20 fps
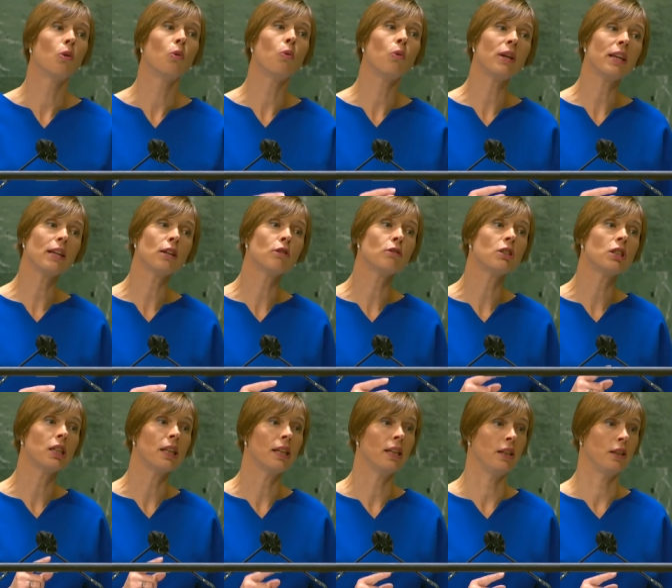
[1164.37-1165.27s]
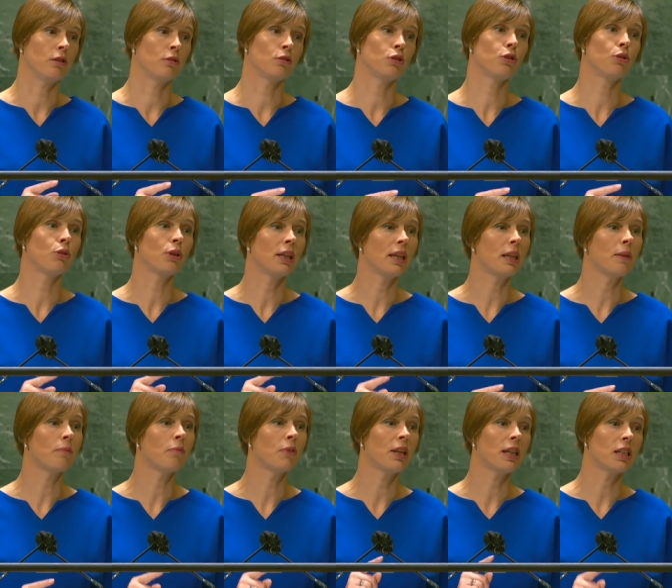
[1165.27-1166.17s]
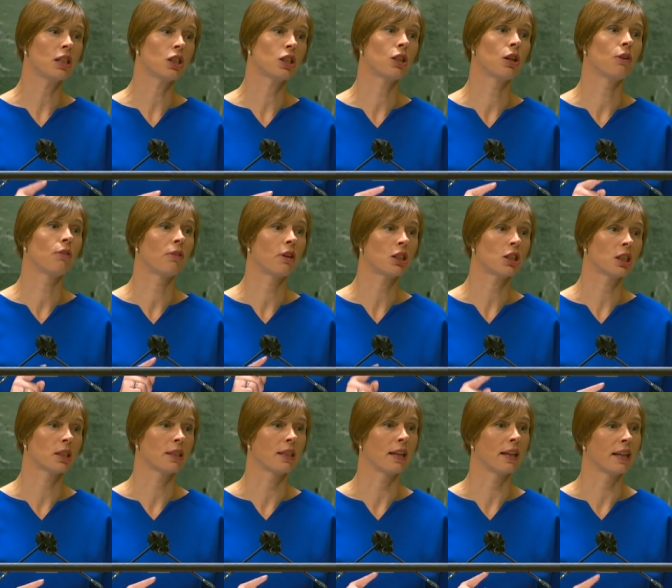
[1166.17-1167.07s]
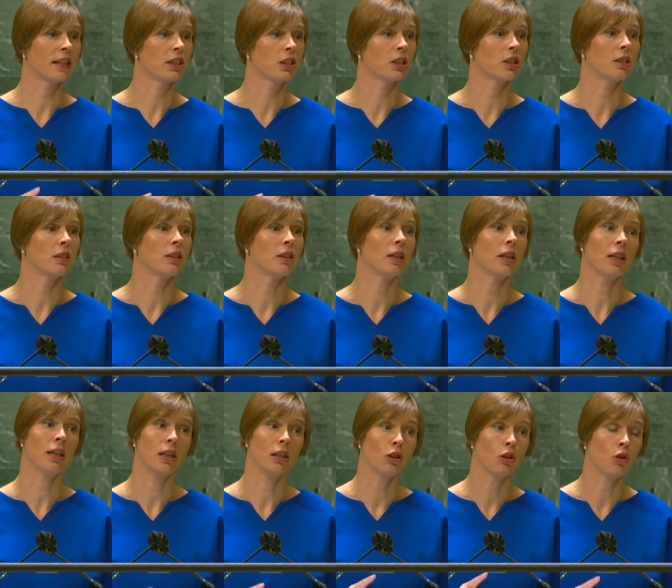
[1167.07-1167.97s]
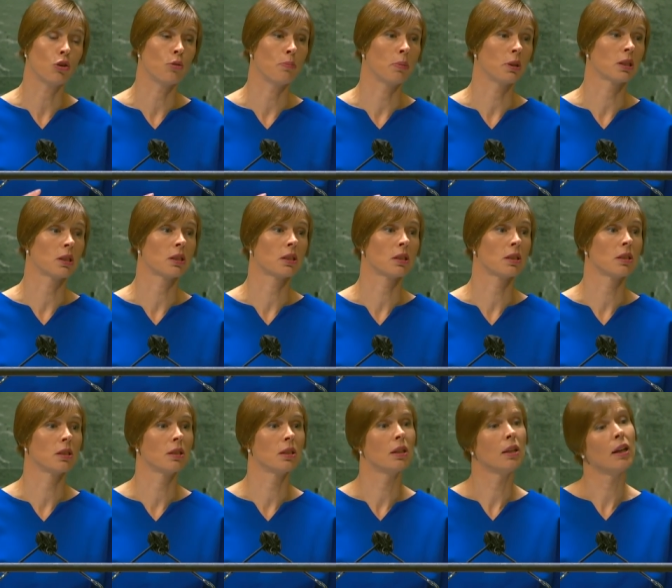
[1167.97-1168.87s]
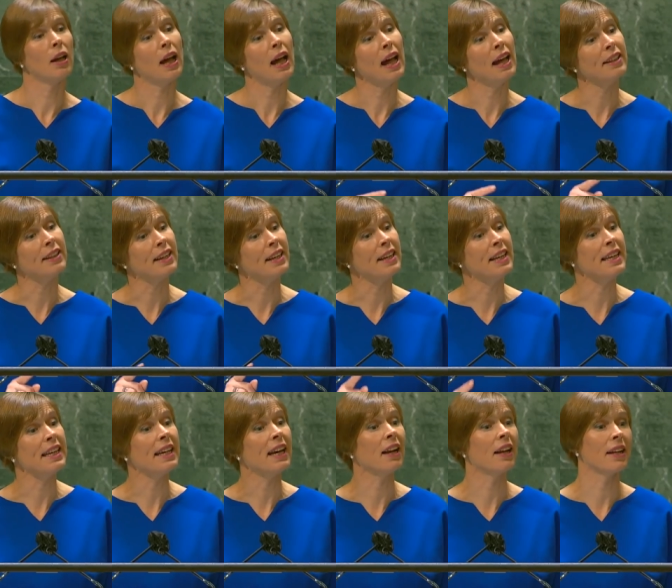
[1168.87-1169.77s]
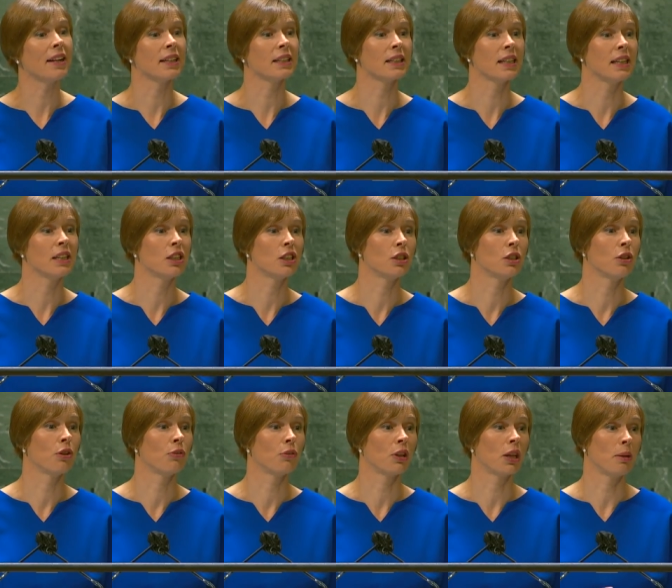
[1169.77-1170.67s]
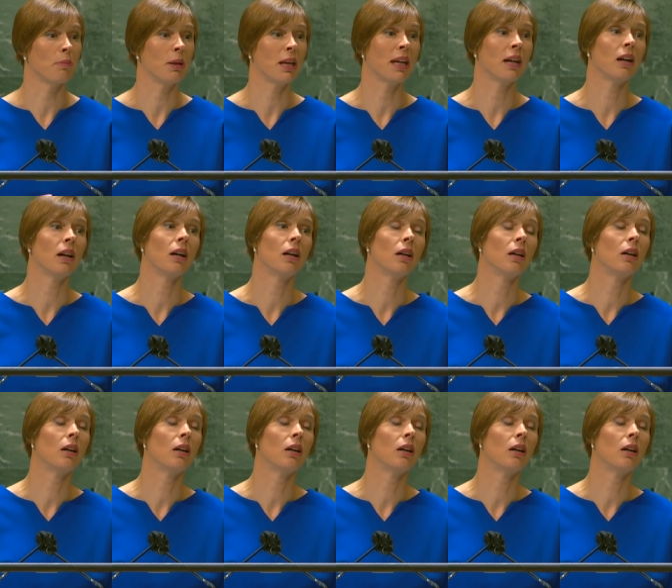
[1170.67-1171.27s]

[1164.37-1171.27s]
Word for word: we continue to keep the issue of Russia's aggression in Donbass and the illegal annexation of Crimea